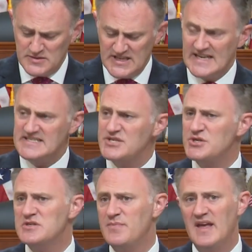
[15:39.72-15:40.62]
In
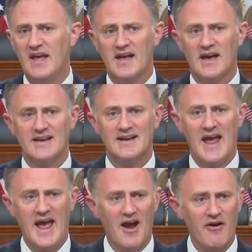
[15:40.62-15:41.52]
addition to being an
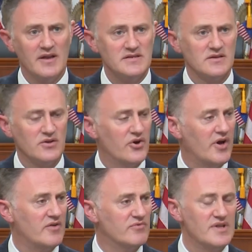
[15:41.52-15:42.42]
inherent
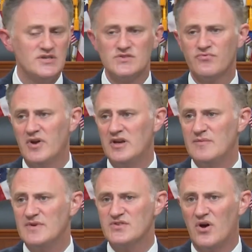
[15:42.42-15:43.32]
good, religious
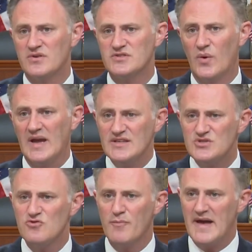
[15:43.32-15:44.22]
freedom is also
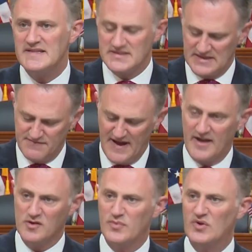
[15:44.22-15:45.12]
instrumentally
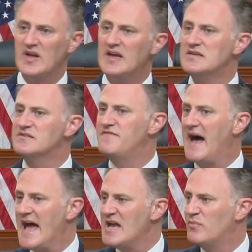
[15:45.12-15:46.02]
valuable. It is
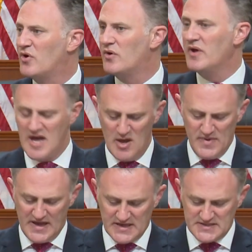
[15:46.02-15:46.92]
valuable
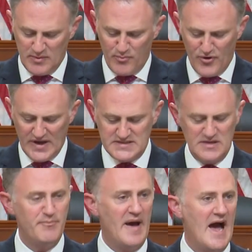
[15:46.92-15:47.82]
because it brings
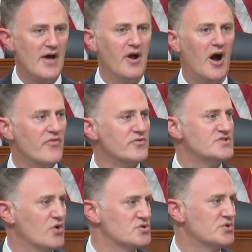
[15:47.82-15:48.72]
about other
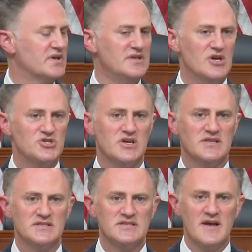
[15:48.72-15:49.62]
social
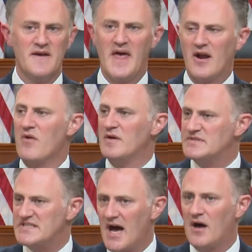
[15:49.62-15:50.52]
conditions that are
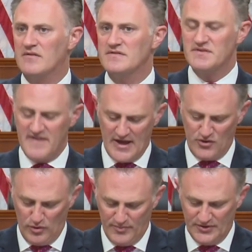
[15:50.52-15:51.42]
themselves
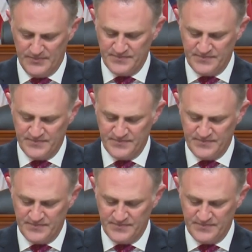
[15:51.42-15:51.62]
valuable.